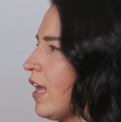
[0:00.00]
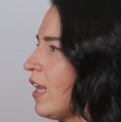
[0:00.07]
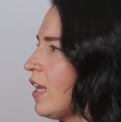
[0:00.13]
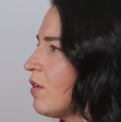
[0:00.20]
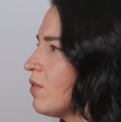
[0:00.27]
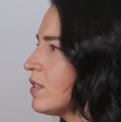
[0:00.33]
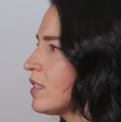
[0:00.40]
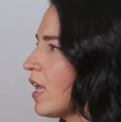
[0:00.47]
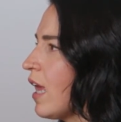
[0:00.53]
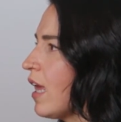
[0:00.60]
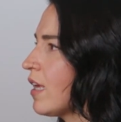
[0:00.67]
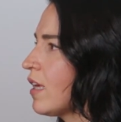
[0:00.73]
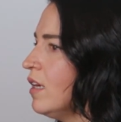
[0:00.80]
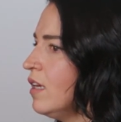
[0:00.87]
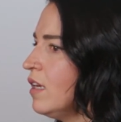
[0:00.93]
And it was
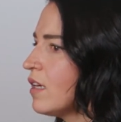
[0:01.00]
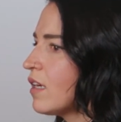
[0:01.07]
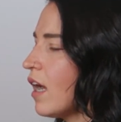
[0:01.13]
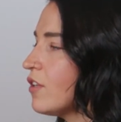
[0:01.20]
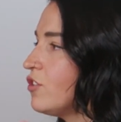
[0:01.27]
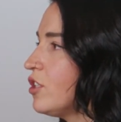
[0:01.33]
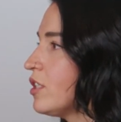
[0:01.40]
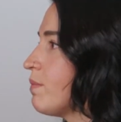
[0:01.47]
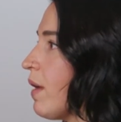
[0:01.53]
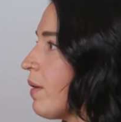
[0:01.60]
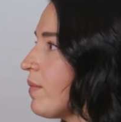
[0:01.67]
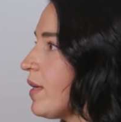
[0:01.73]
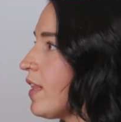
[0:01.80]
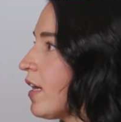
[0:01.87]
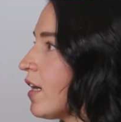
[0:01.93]
like, God just
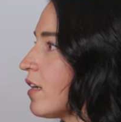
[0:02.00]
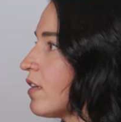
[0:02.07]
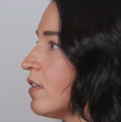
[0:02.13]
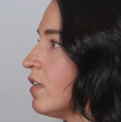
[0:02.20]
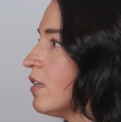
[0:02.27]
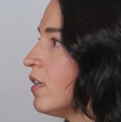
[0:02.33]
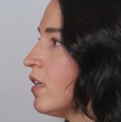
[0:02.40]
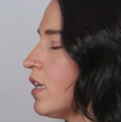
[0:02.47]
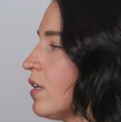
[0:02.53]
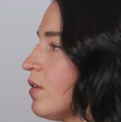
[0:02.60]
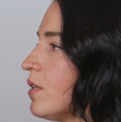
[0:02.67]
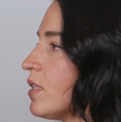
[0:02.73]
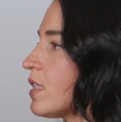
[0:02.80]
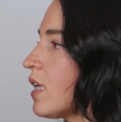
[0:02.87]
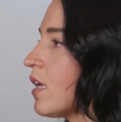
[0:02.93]
met me there. He
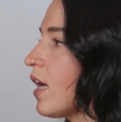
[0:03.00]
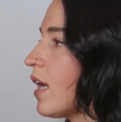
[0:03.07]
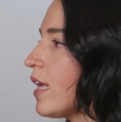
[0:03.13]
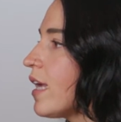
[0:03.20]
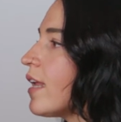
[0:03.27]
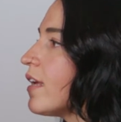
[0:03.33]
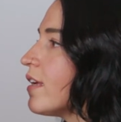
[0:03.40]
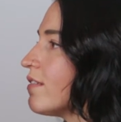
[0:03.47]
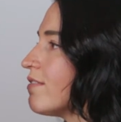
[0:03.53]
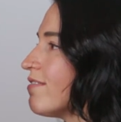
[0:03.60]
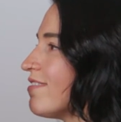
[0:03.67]
was like, I get it.